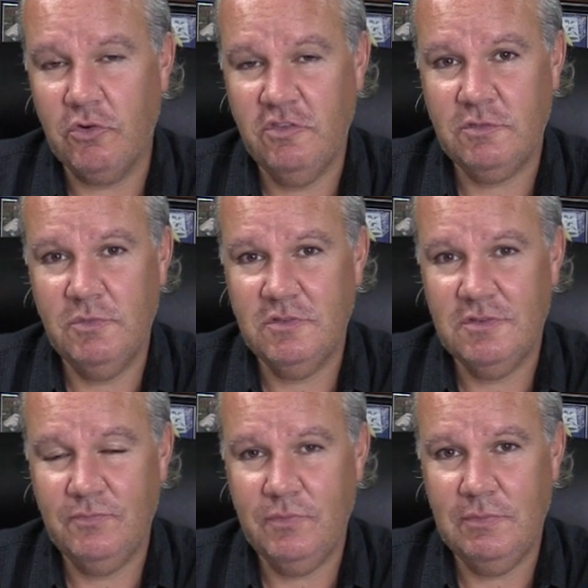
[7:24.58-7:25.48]

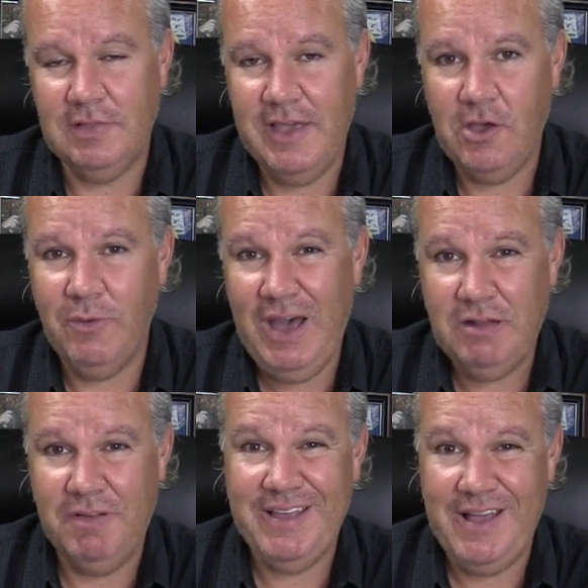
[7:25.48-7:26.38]
Christmas Lego
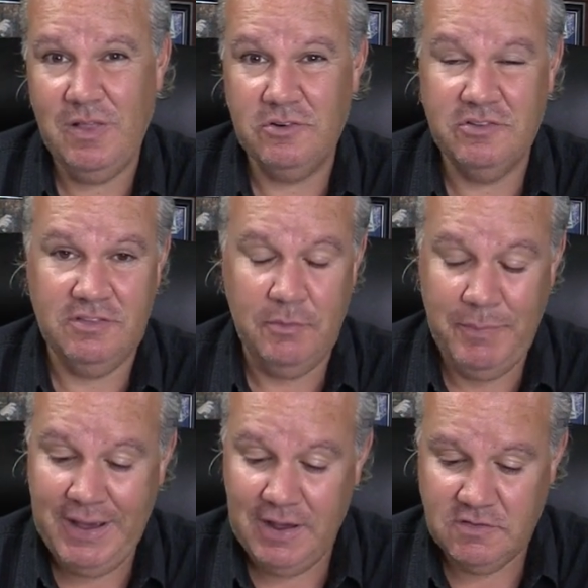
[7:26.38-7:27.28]
advent calendars in the
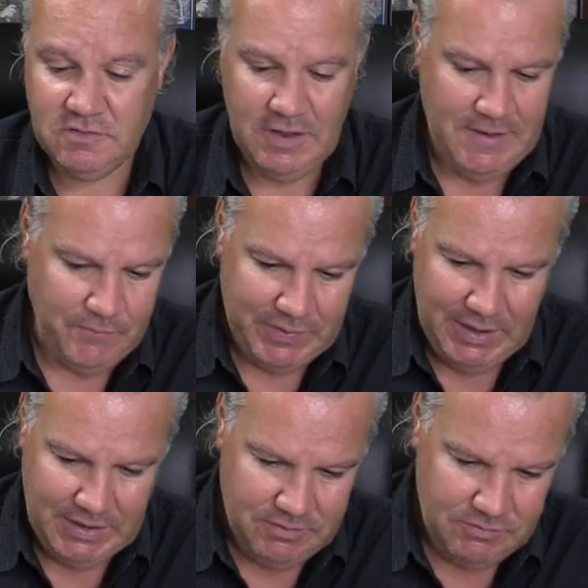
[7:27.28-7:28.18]
past
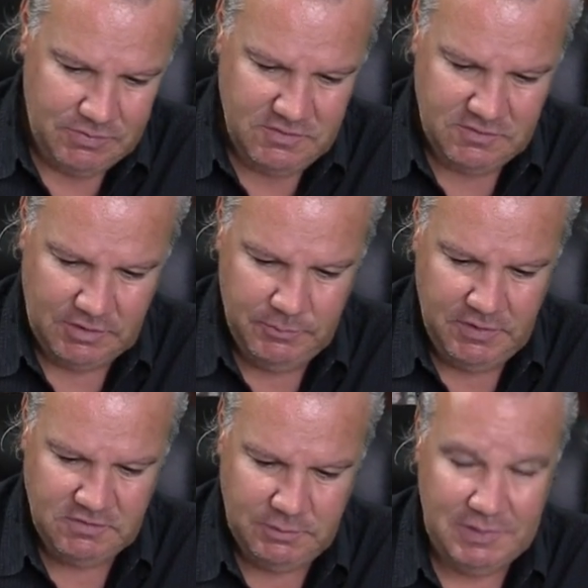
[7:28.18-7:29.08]
and this
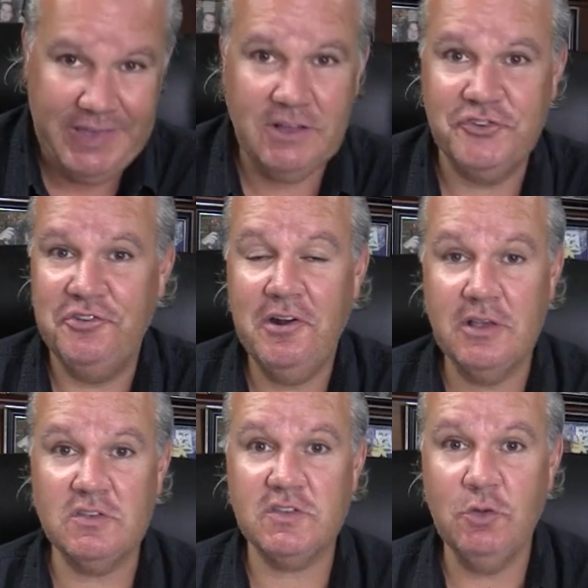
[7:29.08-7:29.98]
appears to be like a
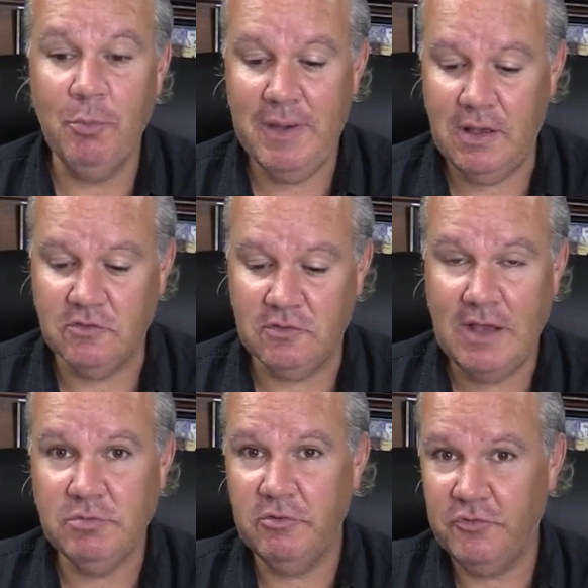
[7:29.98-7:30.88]
generic snowman. So
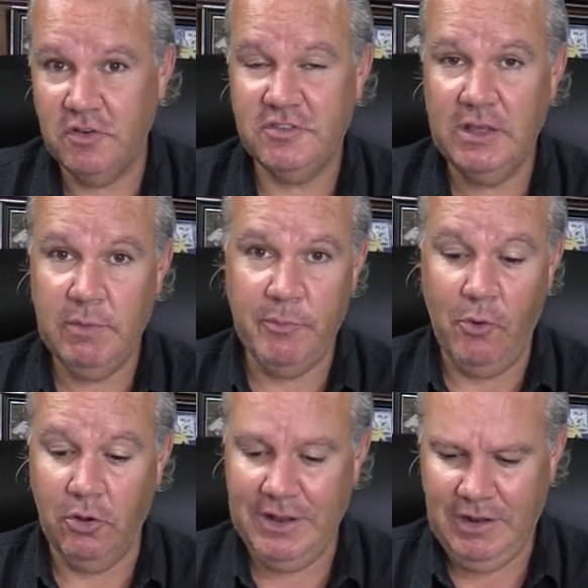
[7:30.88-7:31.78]
that was the first thing we
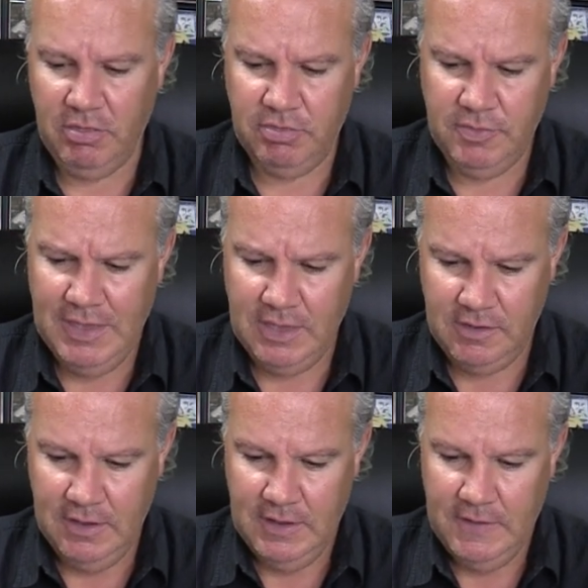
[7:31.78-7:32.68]
bought and I
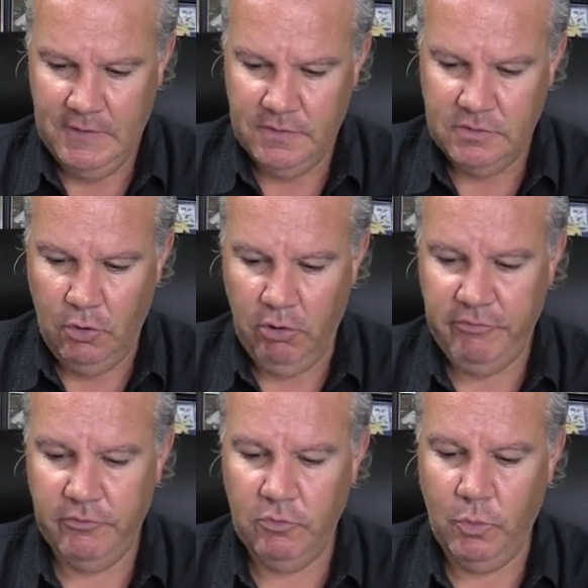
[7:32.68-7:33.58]
think the
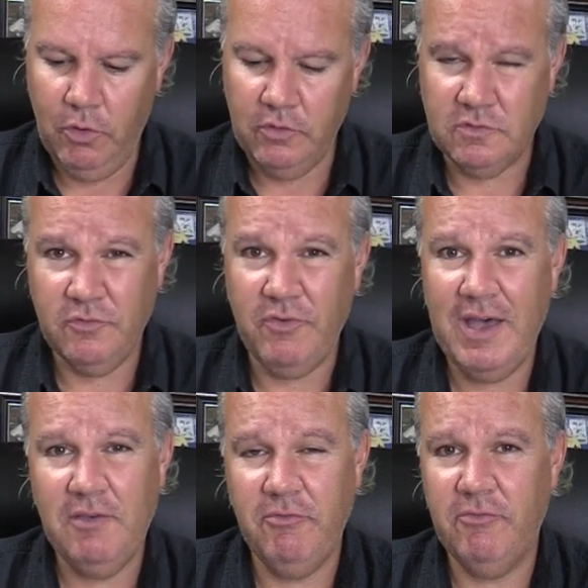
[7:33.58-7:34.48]
offer was
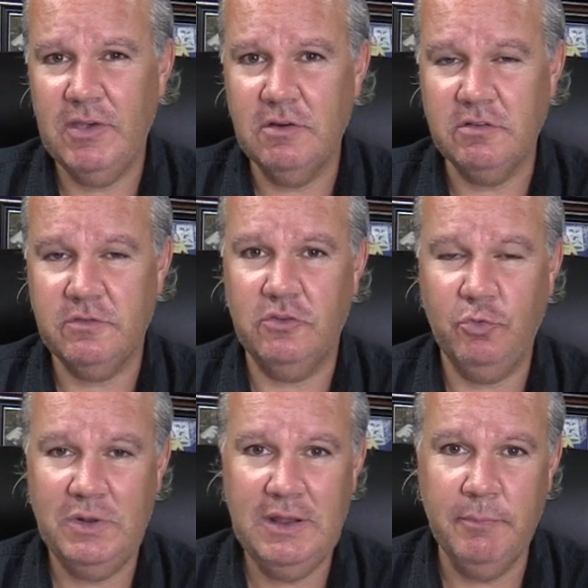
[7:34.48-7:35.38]
five figures for
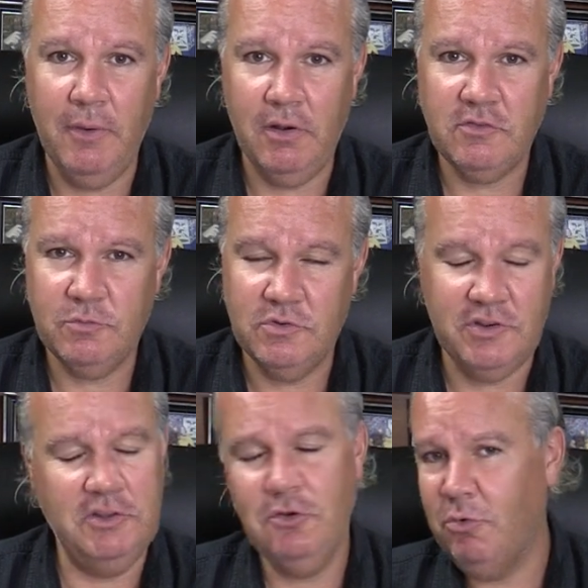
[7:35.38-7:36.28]
20 bucks, which
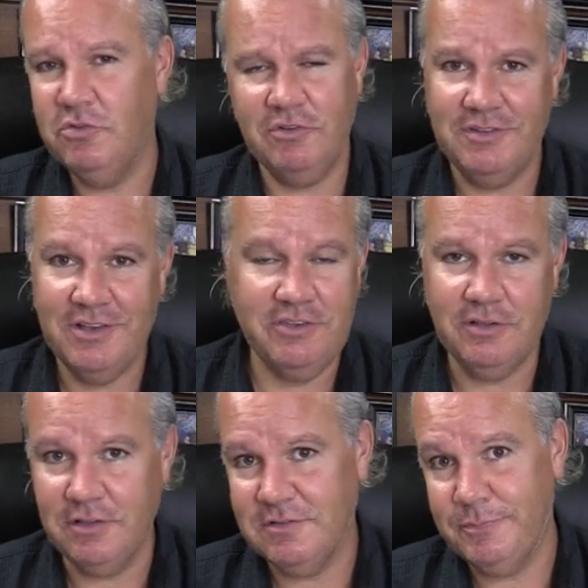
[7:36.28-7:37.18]
I know is
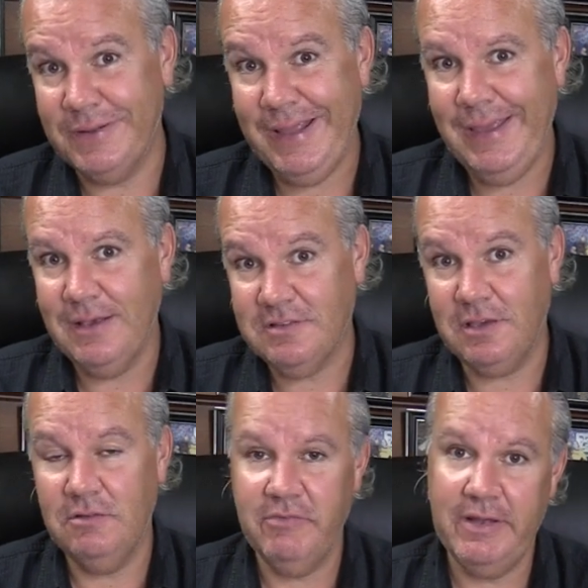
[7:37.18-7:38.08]
ridiculous, but hey, it's a
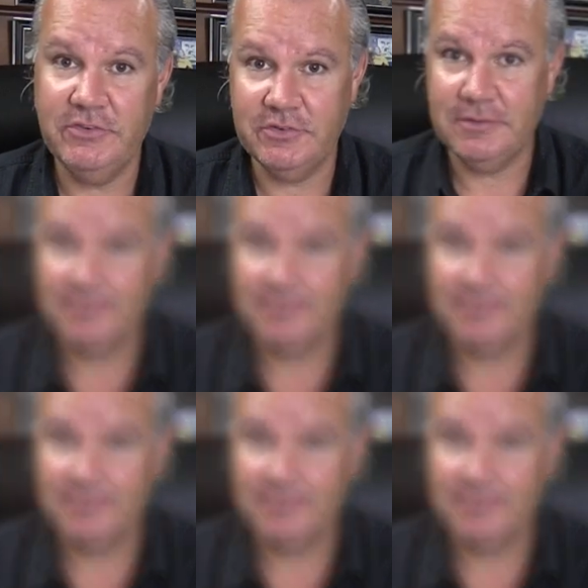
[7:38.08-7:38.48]
convention.